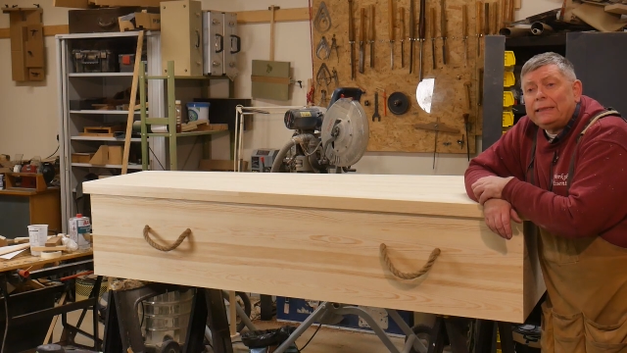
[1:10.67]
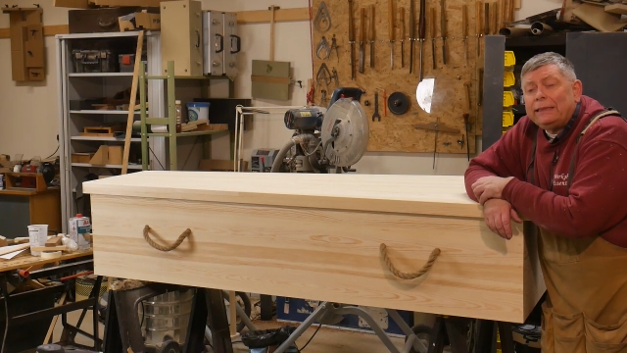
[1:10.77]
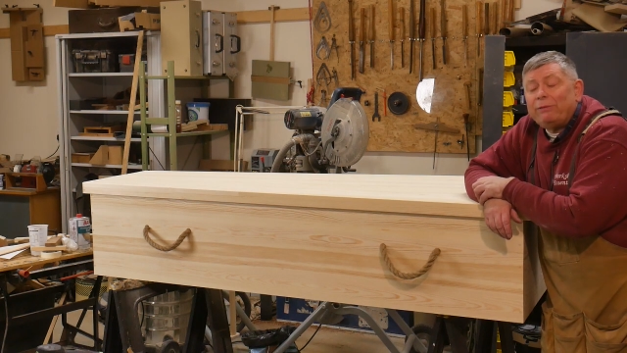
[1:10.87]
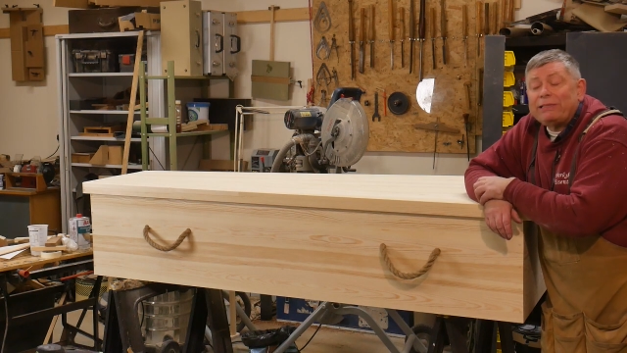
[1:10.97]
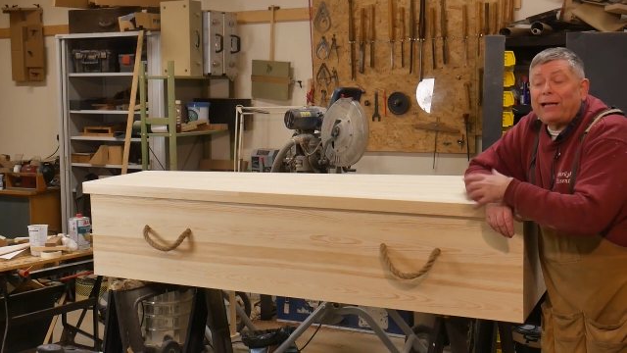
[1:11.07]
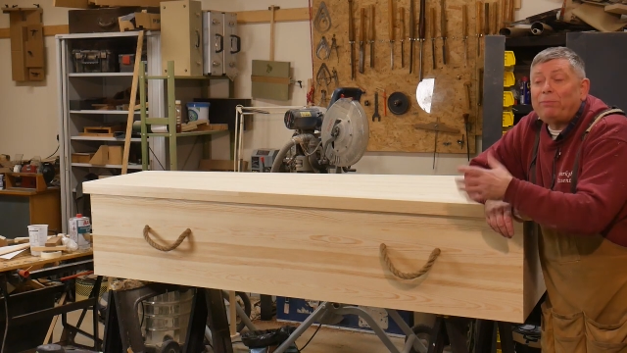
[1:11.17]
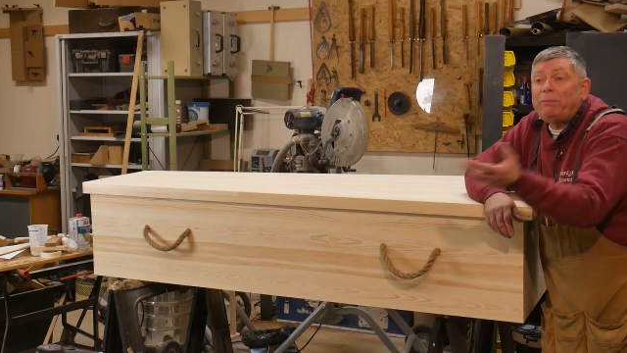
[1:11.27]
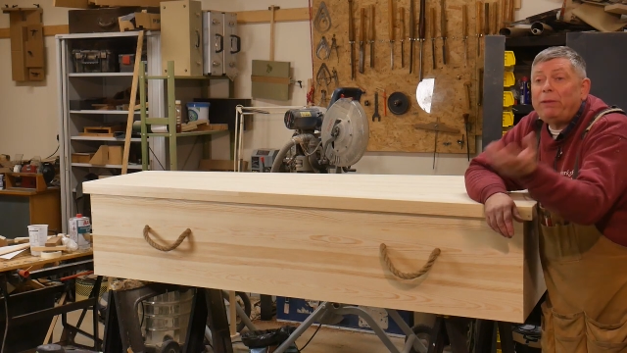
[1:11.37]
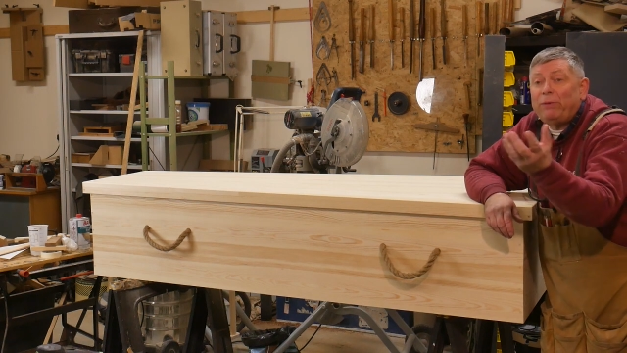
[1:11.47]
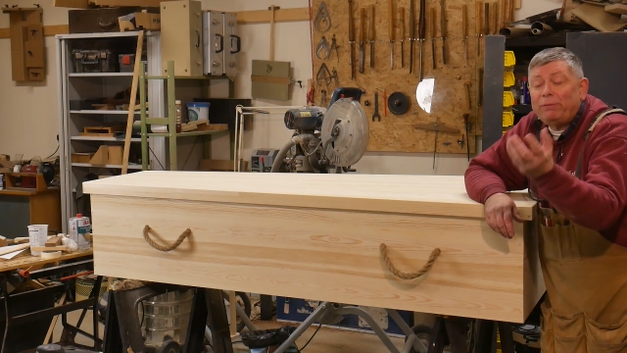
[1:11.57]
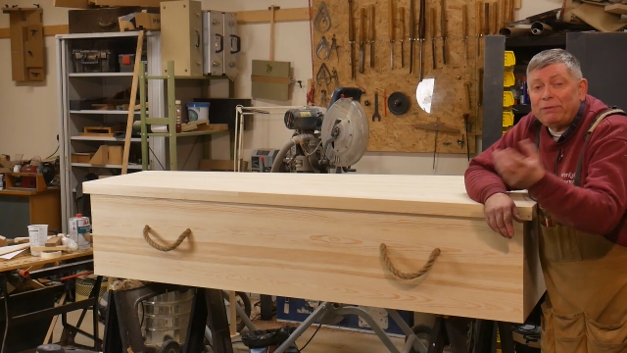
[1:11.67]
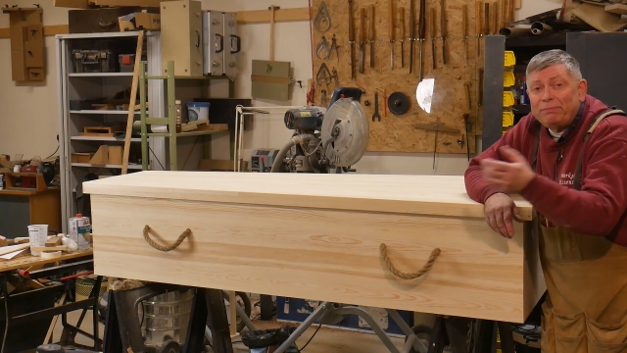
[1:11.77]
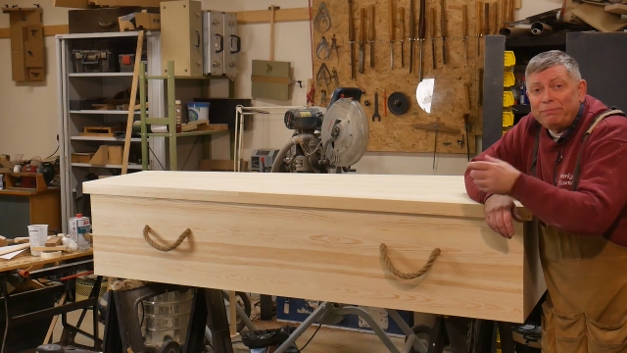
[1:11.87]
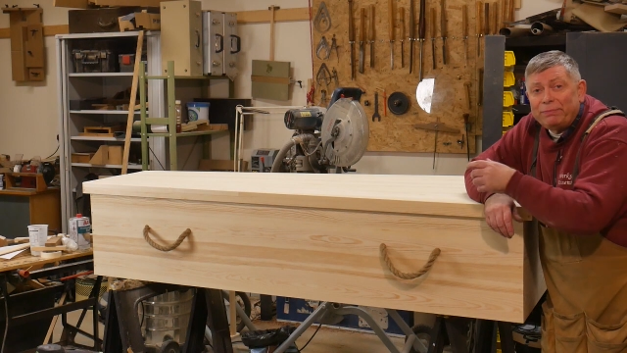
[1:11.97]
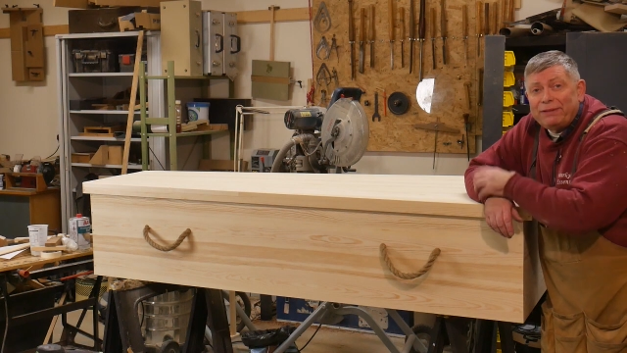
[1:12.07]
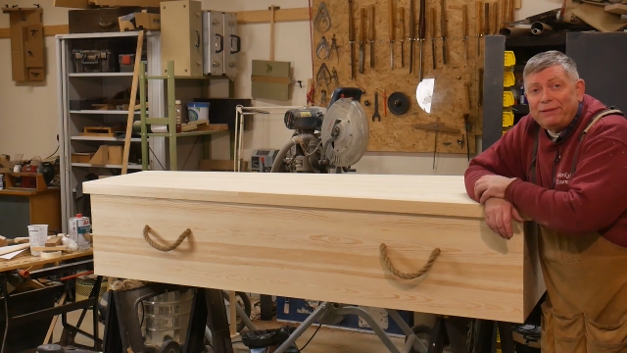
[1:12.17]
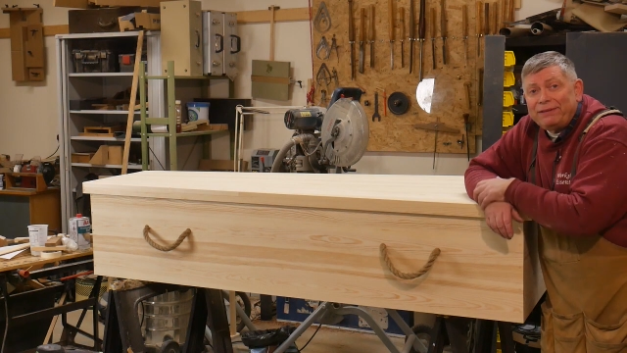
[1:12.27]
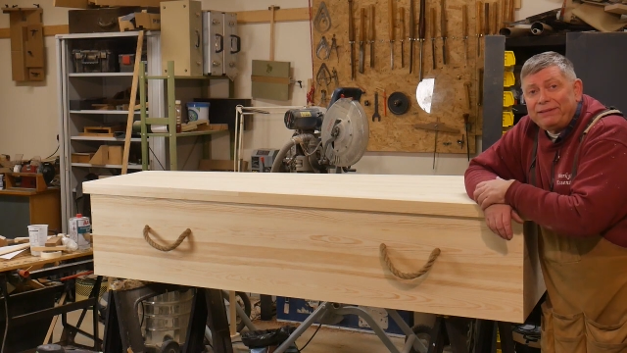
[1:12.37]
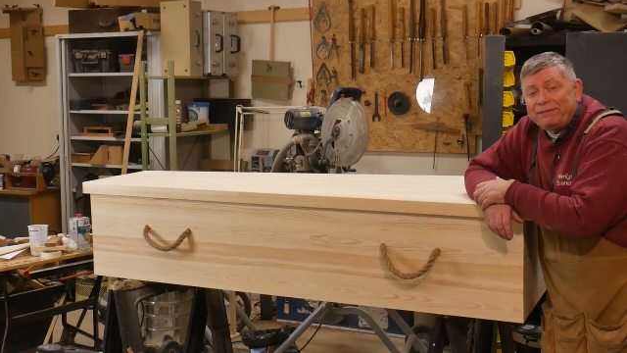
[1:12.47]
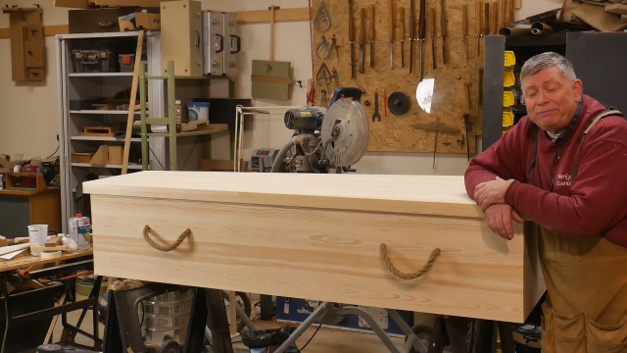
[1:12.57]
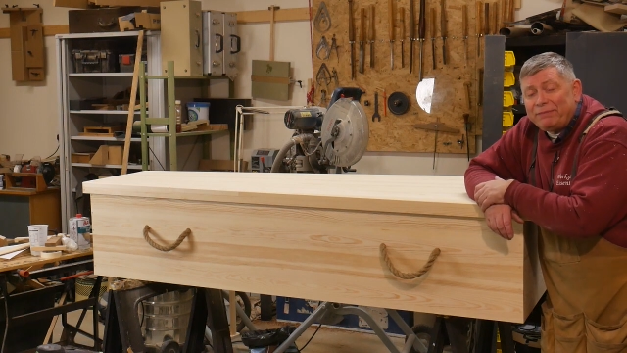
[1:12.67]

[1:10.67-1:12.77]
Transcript: He was helping me with the